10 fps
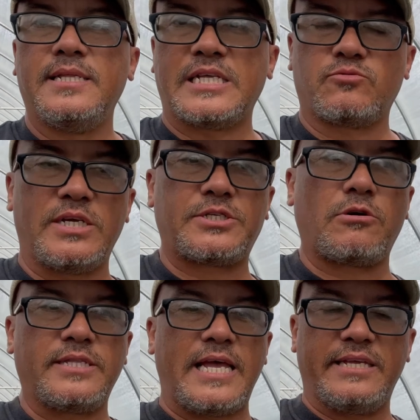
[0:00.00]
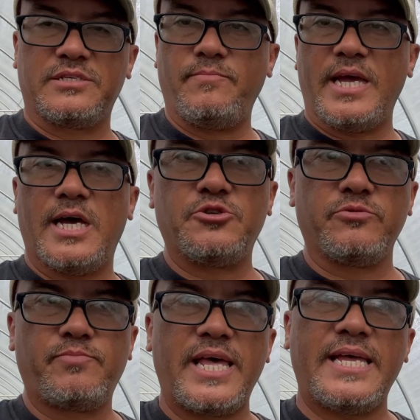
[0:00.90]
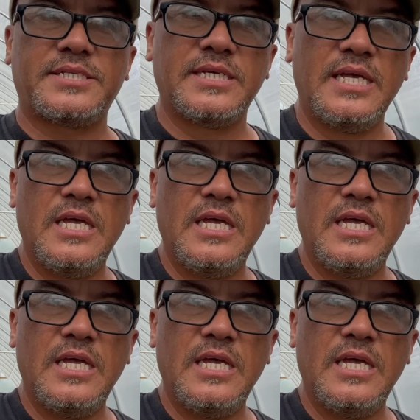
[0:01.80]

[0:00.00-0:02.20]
That's why I started. That gives me 100 plants.